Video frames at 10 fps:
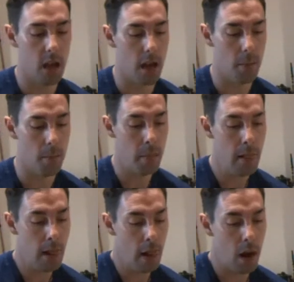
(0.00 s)
I
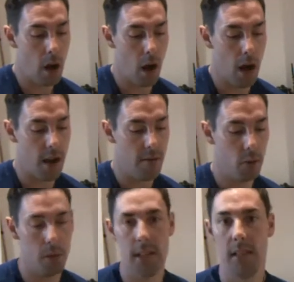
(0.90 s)
have
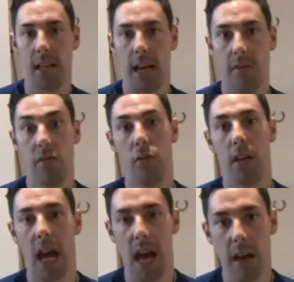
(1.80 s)
always said, if you
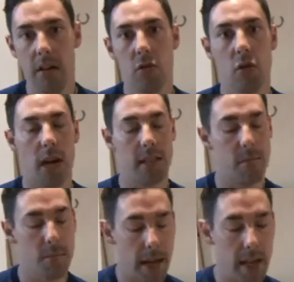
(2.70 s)
can, try
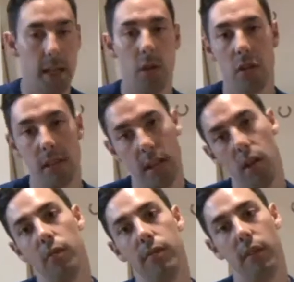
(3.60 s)
to make it
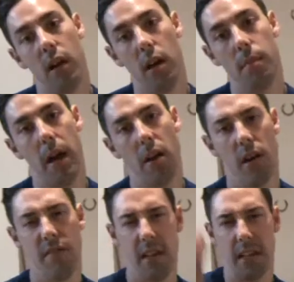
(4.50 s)
yourself. And
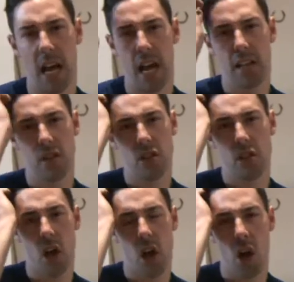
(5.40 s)
I think that
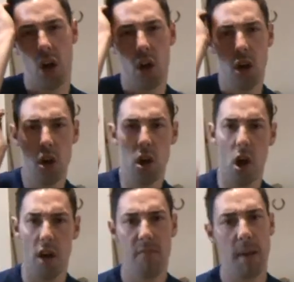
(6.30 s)
adds a
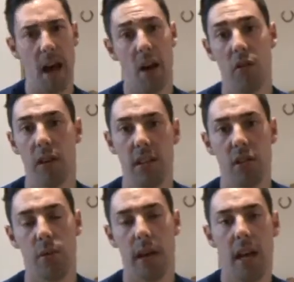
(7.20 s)
lot of power
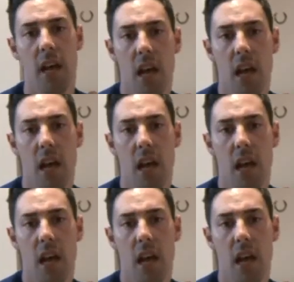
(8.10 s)
into it.